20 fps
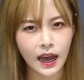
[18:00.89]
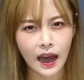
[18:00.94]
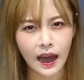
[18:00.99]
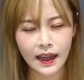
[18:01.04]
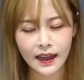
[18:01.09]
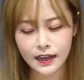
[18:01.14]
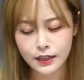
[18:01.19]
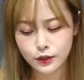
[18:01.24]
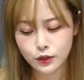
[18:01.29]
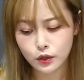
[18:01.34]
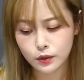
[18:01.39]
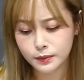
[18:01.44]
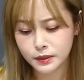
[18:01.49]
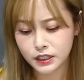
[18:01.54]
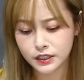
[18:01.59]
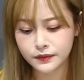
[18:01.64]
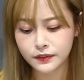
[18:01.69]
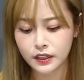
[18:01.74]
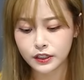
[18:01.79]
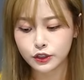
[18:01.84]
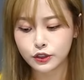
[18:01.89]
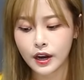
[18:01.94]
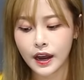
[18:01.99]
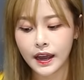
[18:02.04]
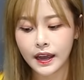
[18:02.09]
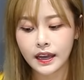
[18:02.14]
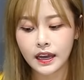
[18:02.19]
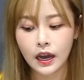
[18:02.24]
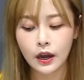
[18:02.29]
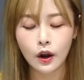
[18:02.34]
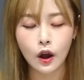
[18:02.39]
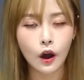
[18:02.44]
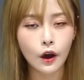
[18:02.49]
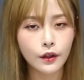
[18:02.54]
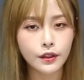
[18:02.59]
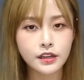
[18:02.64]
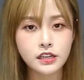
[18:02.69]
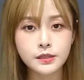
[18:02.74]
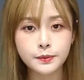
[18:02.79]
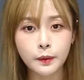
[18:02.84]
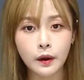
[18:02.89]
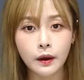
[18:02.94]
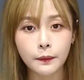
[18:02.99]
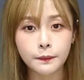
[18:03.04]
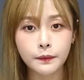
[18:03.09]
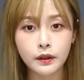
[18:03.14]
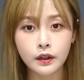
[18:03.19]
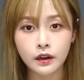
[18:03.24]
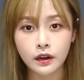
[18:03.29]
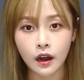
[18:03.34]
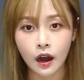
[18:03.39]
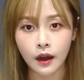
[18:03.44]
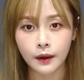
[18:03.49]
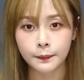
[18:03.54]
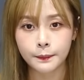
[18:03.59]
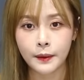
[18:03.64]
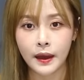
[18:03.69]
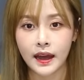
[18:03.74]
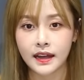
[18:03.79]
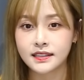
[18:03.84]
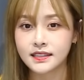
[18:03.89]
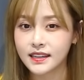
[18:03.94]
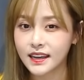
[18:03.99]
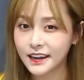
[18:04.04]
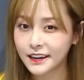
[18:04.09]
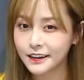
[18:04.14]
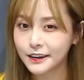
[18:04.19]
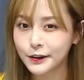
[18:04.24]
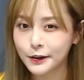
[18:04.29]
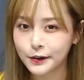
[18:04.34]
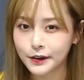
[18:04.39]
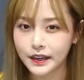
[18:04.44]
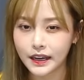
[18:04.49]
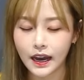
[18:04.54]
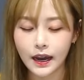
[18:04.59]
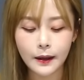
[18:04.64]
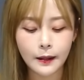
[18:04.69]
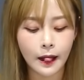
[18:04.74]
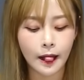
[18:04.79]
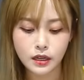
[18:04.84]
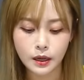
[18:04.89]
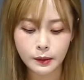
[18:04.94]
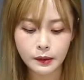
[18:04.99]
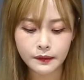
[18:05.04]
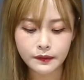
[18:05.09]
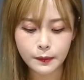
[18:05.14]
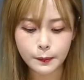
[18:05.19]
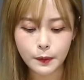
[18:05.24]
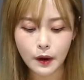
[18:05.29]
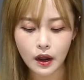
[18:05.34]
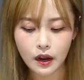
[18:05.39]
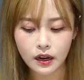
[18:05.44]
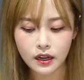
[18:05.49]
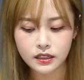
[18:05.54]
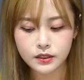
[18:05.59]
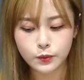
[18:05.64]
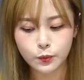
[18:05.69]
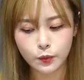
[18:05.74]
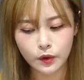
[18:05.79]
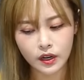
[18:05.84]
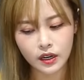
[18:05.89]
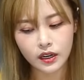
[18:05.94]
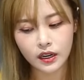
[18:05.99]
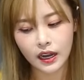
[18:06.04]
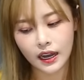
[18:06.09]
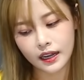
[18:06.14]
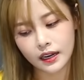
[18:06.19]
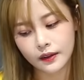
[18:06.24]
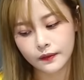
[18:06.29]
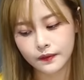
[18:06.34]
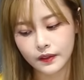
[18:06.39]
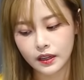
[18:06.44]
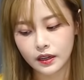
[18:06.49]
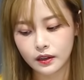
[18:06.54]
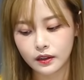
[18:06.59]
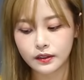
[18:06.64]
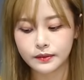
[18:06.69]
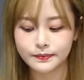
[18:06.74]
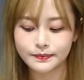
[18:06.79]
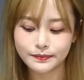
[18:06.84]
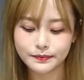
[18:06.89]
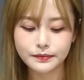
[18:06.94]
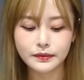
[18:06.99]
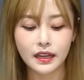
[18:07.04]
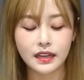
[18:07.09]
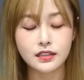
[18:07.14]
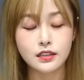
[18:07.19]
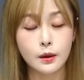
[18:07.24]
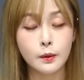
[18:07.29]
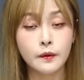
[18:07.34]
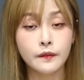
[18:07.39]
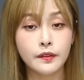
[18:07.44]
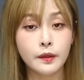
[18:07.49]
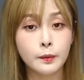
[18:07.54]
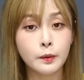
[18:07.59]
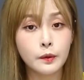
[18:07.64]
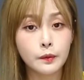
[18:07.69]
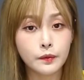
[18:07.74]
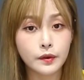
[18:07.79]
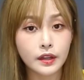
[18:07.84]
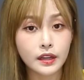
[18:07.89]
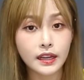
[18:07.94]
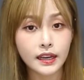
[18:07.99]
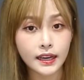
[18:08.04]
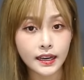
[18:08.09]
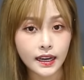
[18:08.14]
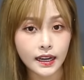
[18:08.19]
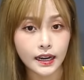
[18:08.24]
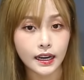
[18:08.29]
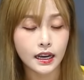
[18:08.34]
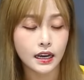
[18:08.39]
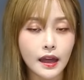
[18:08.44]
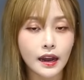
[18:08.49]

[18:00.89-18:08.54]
I had so much fun trying out all these popular cotton pads in Korea. Some of the products were kind of little and some of them were really good.